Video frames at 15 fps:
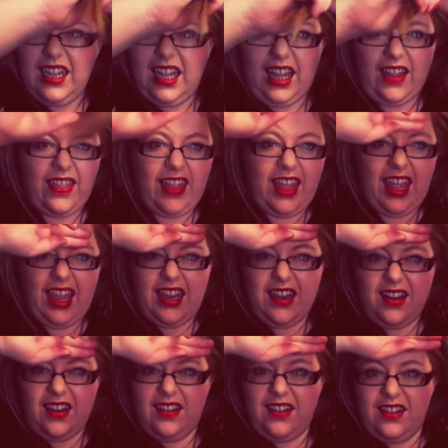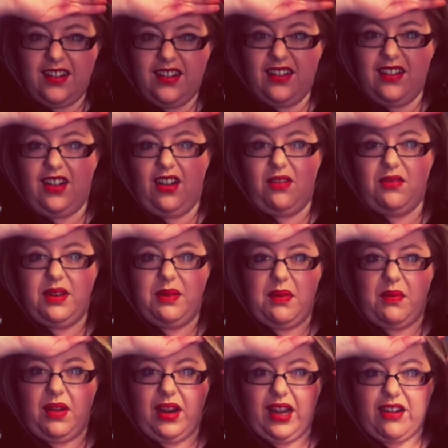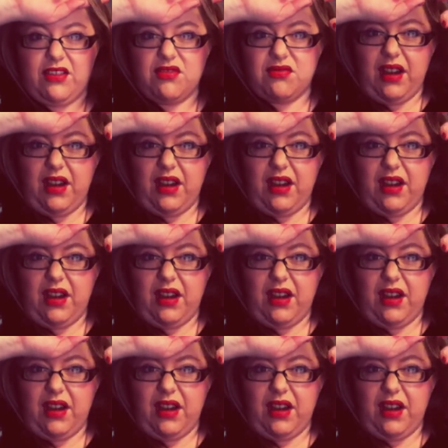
and then hold it with one hand